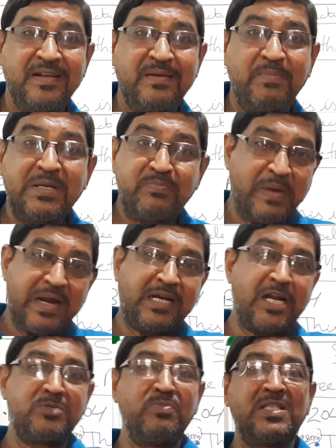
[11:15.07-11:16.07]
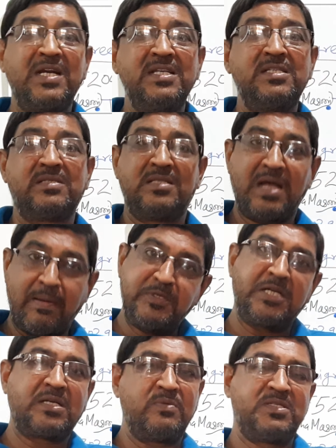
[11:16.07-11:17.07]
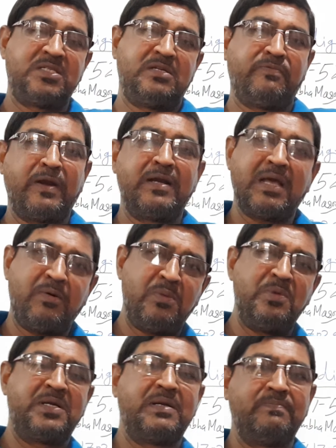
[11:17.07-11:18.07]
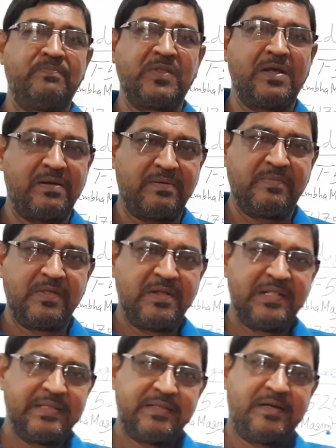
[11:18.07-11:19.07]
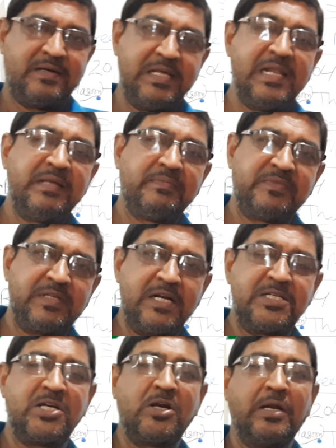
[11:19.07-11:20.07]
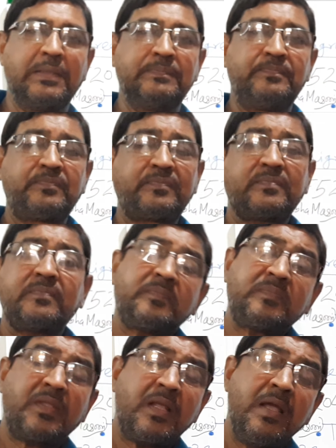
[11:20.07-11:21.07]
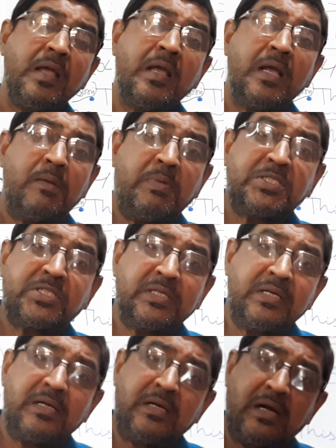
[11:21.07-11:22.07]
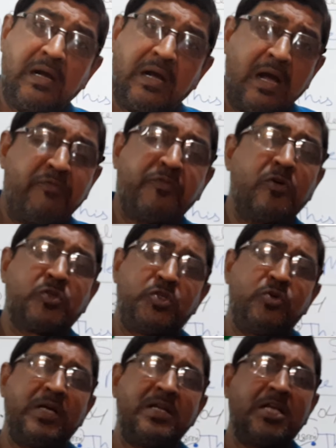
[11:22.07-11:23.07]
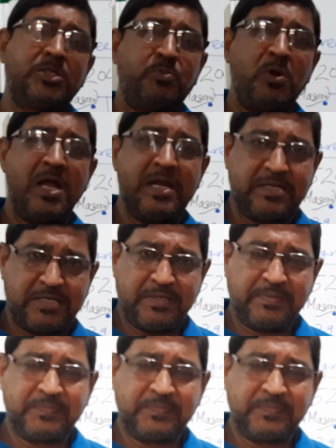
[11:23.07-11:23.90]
But backcross method is, the objective is different. I will be dealing later on. But of course you can exploit